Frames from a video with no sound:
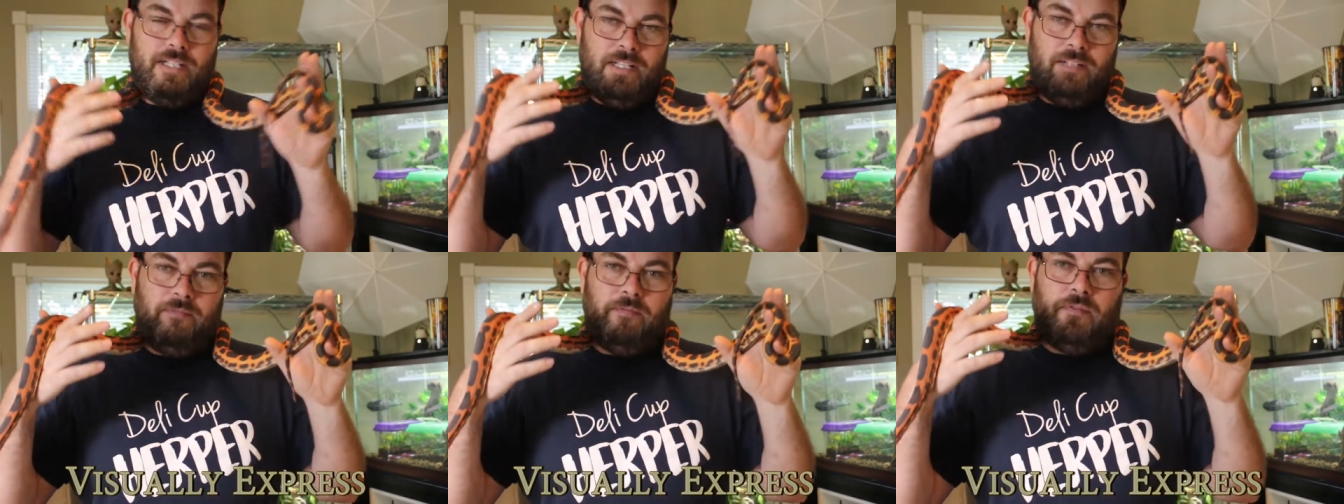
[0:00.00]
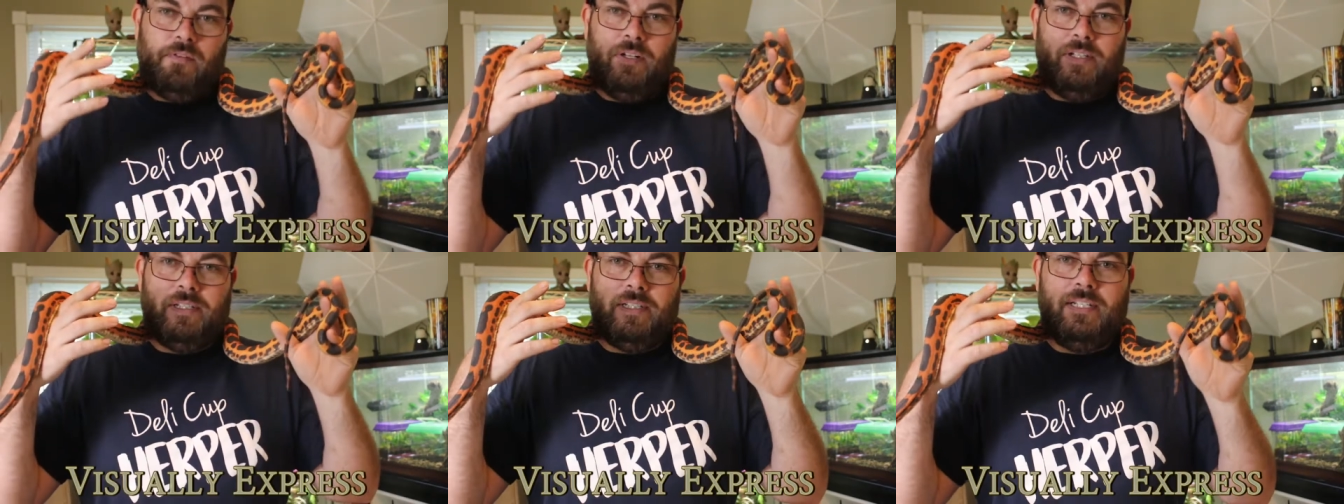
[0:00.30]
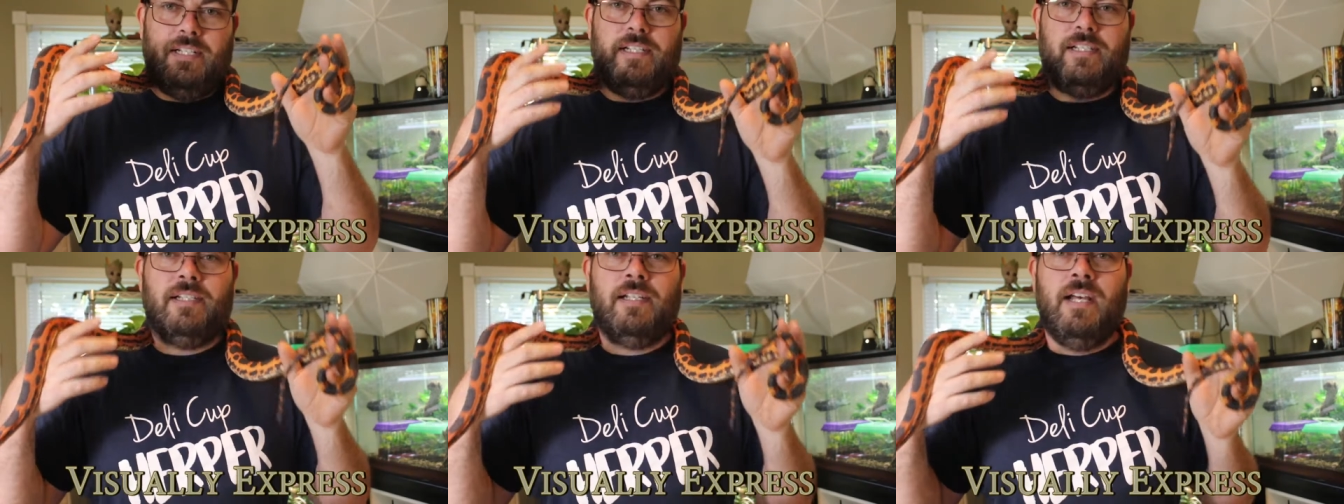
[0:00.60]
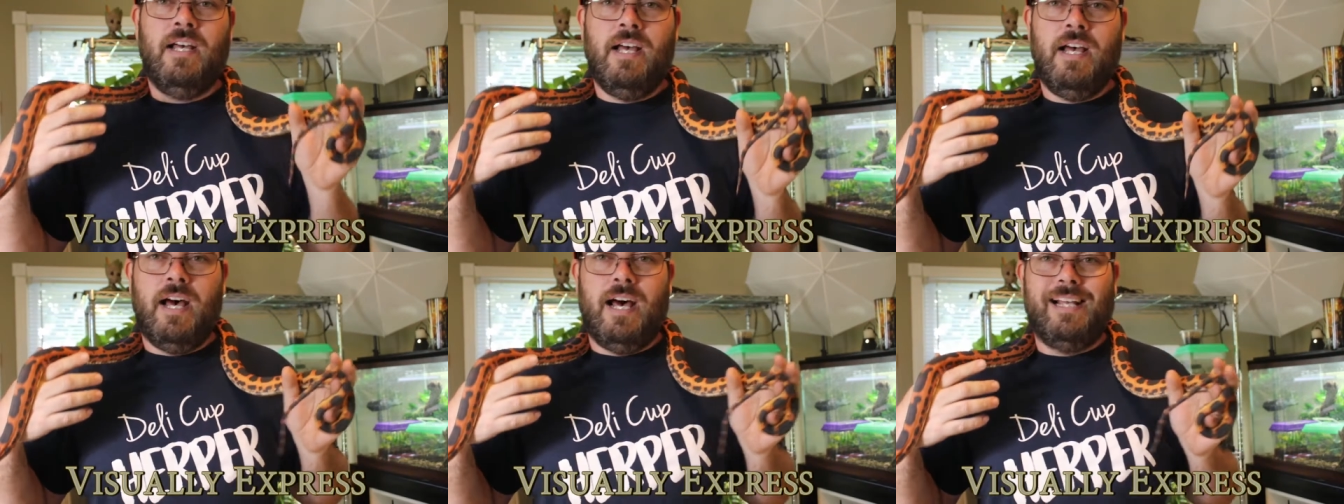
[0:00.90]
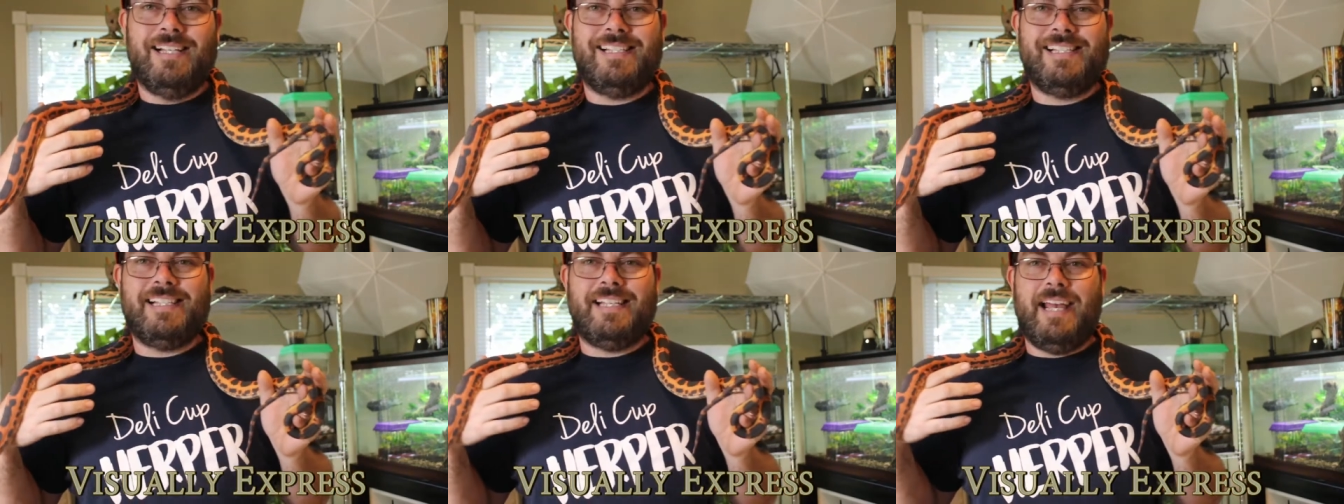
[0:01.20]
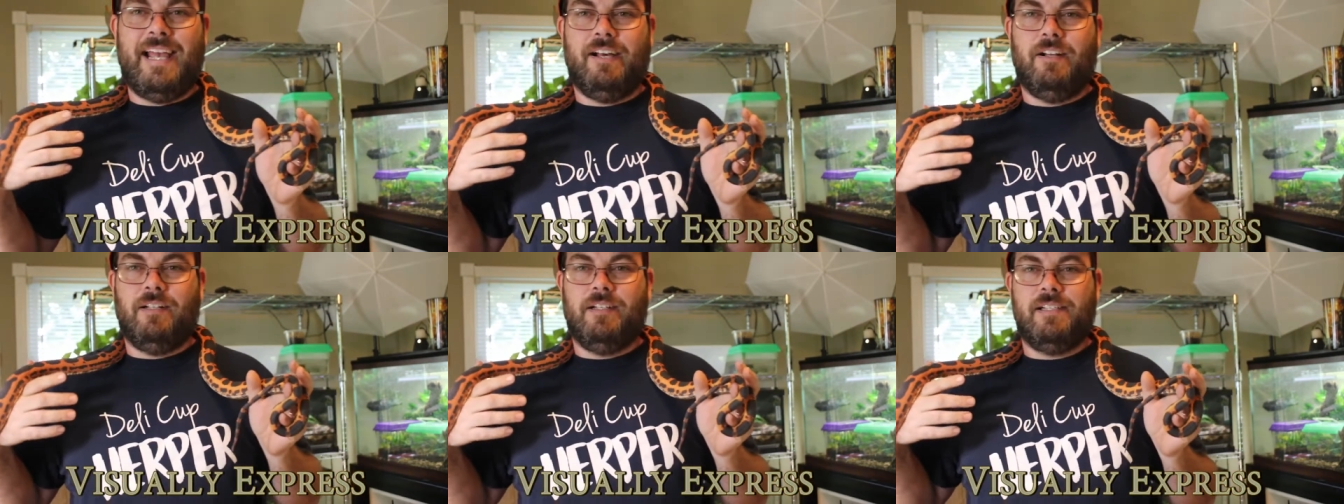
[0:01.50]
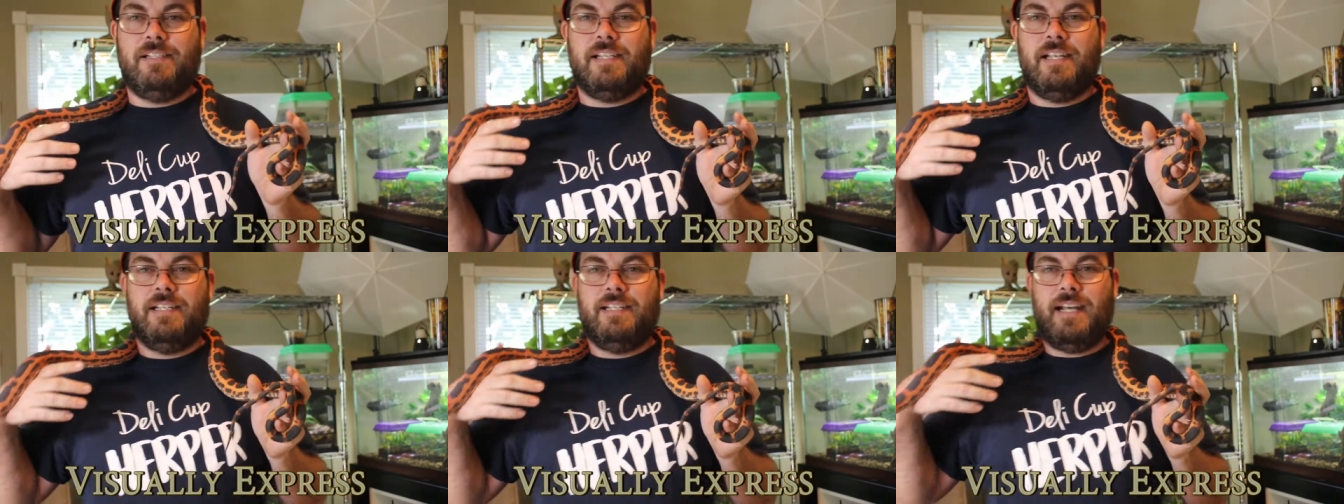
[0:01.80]
For instance, a
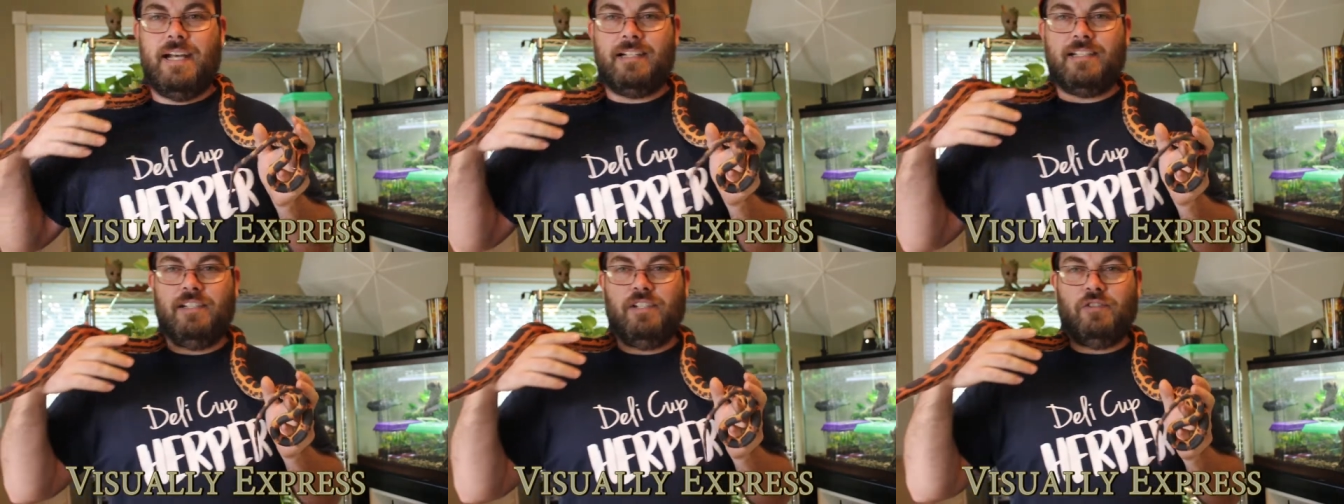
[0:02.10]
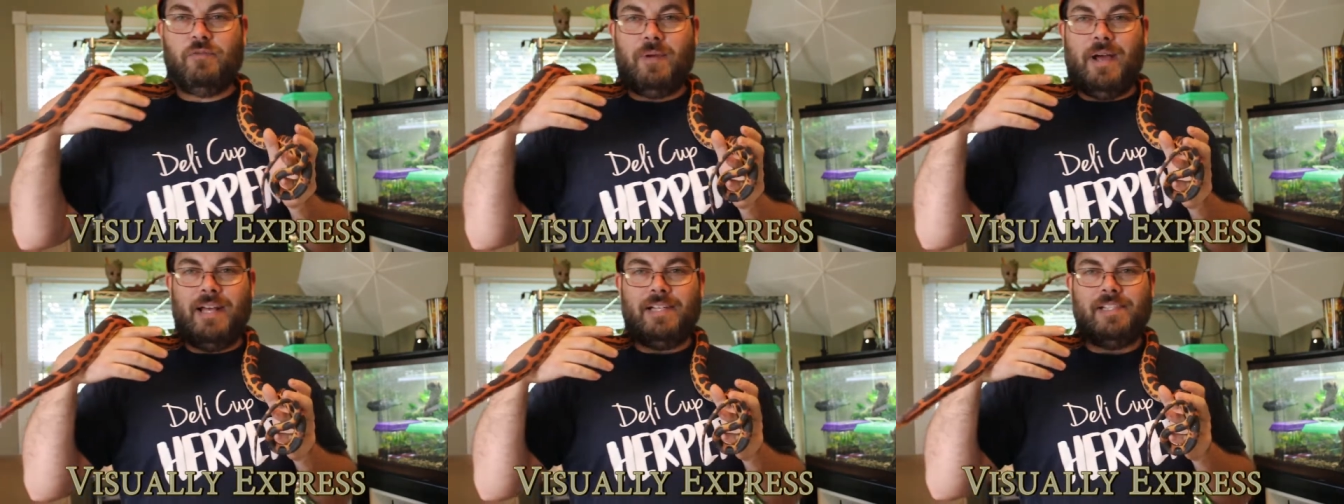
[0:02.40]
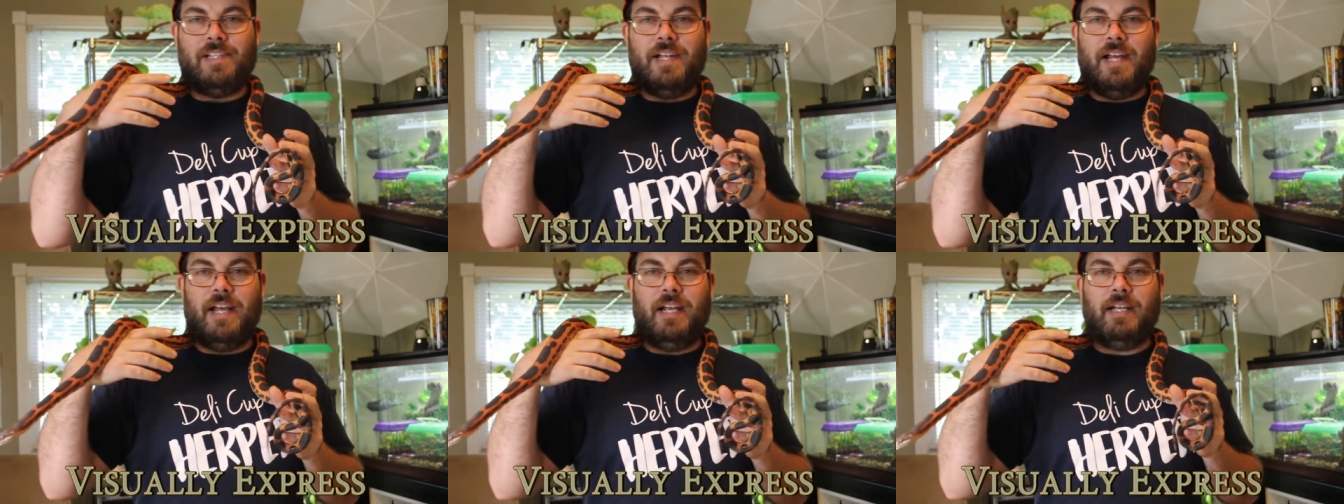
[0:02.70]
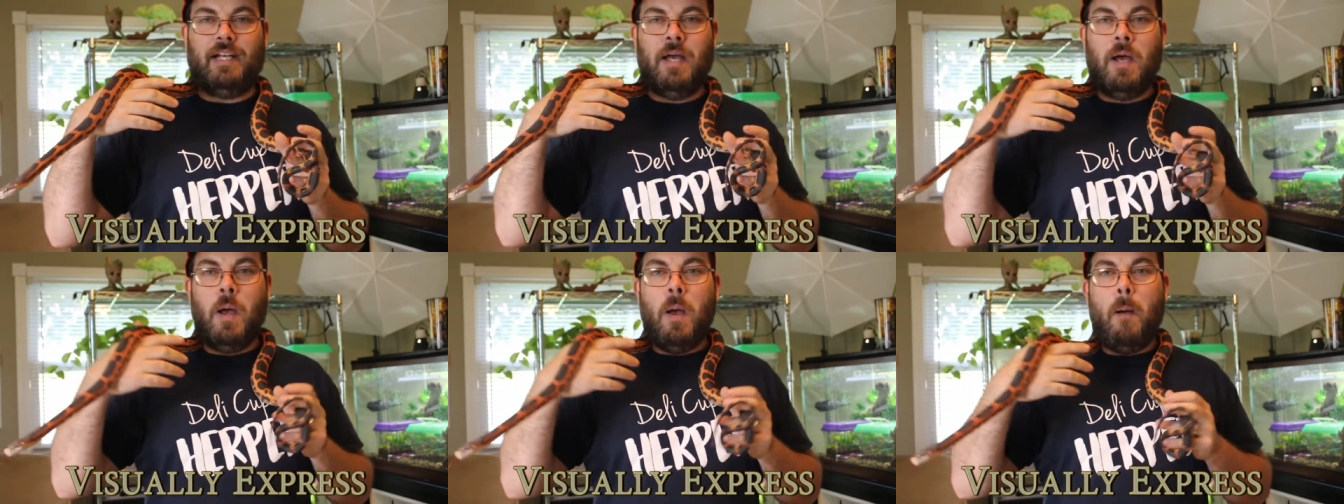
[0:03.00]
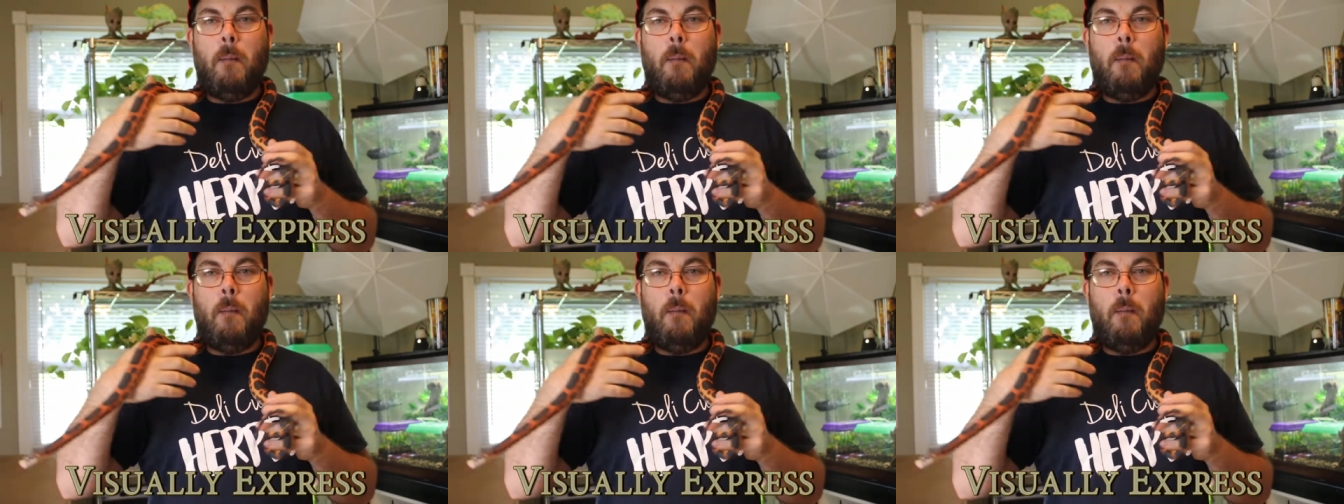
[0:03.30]
scaleless Texas rat snake,